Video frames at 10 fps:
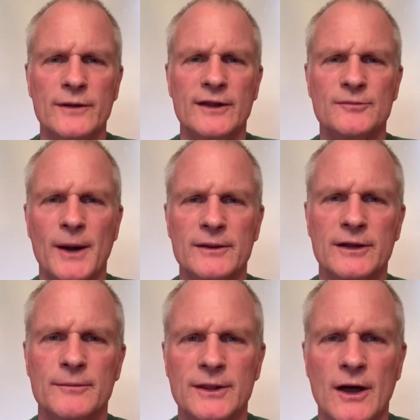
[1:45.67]
That's probably going
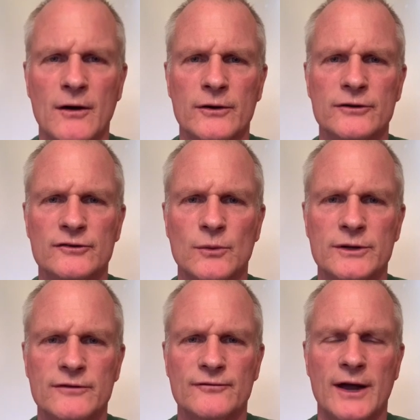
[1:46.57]
to be the hardest one
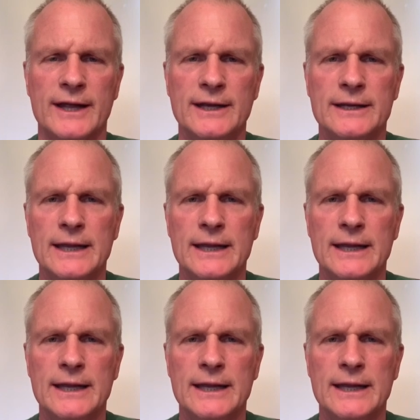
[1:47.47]
to find.